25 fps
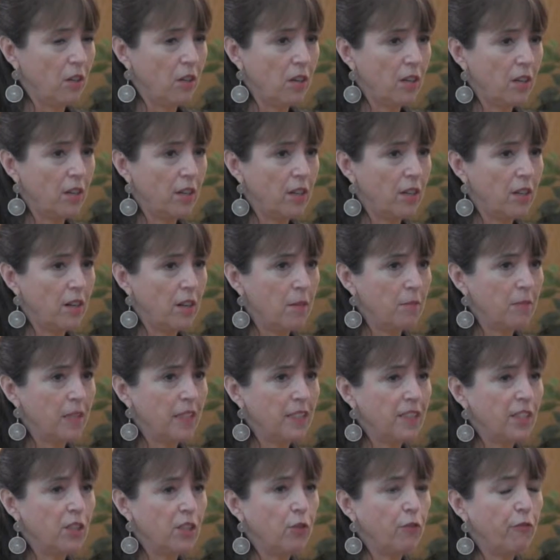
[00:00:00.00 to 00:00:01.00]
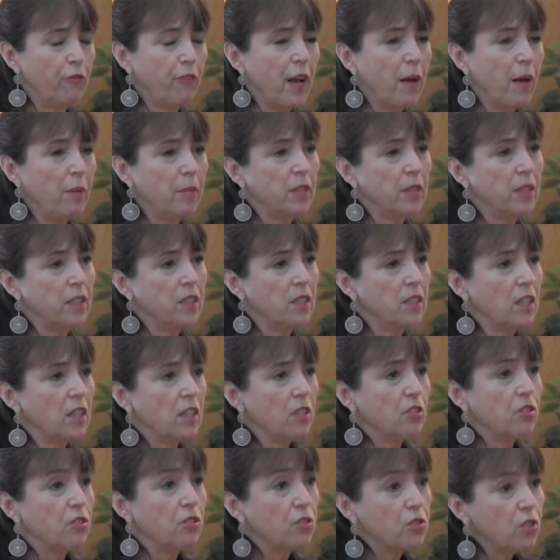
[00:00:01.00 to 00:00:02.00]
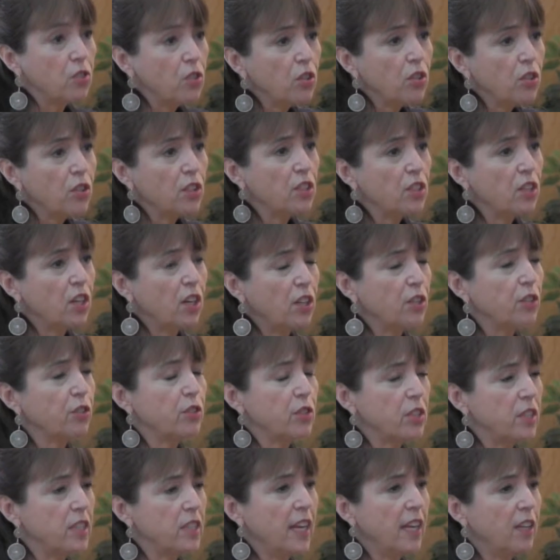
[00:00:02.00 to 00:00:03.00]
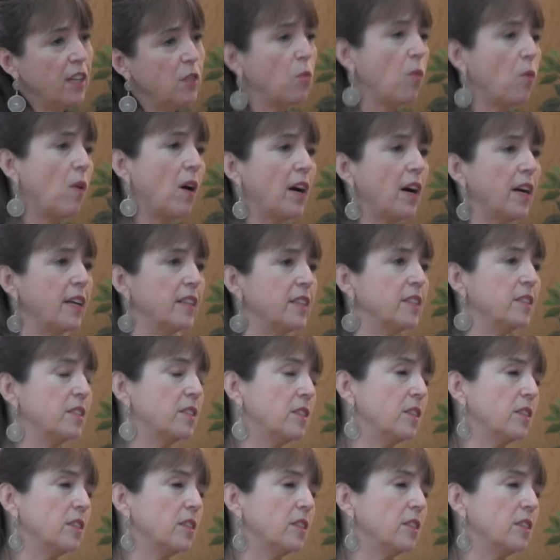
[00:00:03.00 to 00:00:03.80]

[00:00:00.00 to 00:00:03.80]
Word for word: our um, Latino families should understand why the,